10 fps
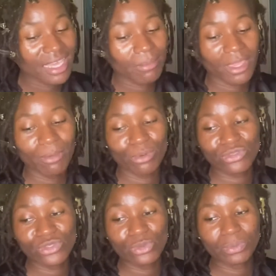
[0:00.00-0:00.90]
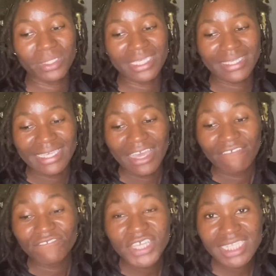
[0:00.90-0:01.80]
I'm able to be
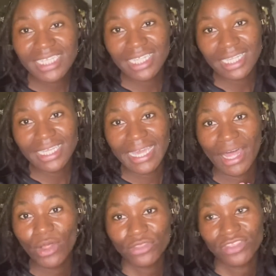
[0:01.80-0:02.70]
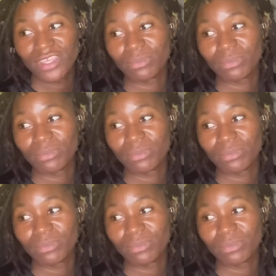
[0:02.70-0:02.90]
physically healthy,